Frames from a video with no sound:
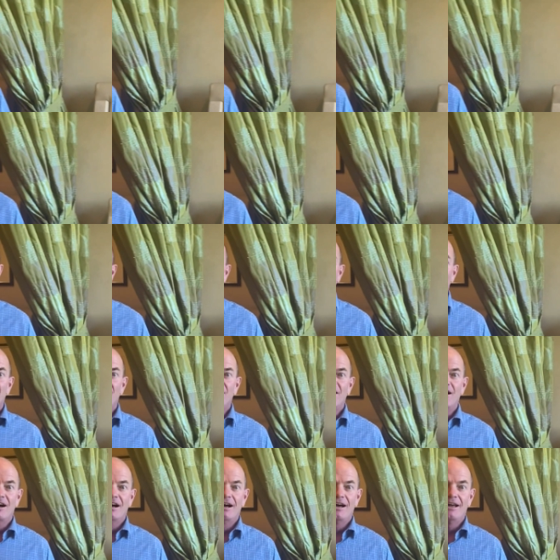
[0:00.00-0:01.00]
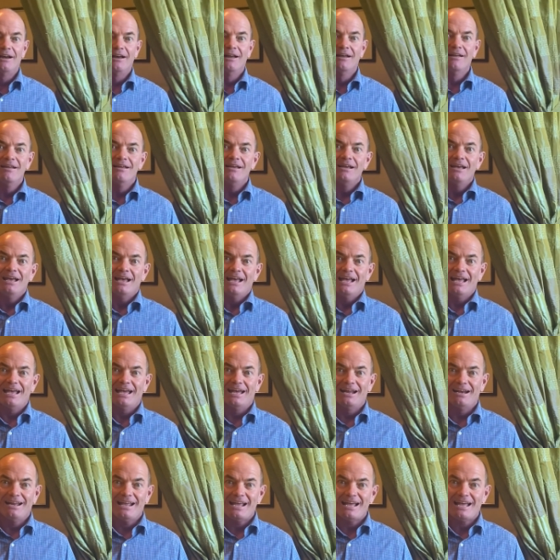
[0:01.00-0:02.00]
spot on.
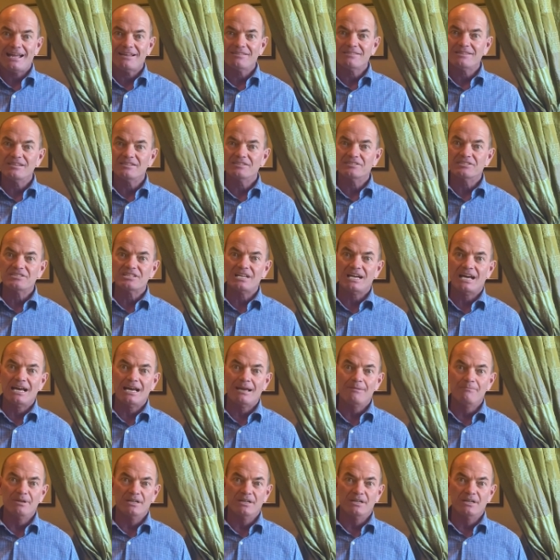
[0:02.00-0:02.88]
And at this time,